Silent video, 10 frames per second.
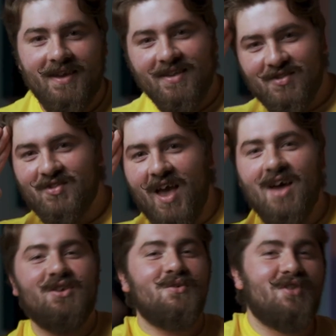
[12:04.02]

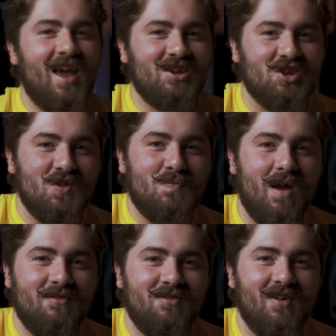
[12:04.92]
Salutations,
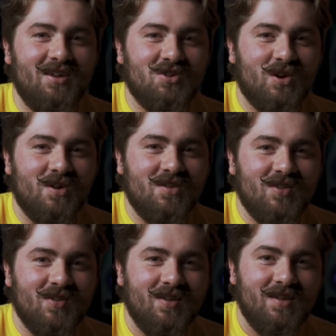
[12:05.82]
brave
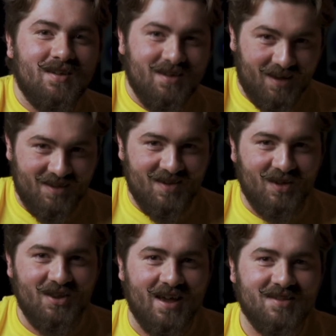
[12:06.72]
adventurers!
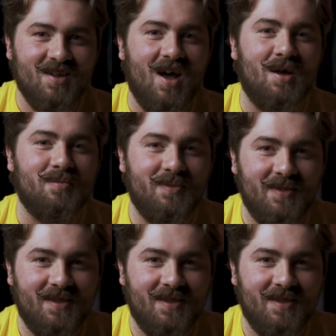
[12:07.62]
Until next time,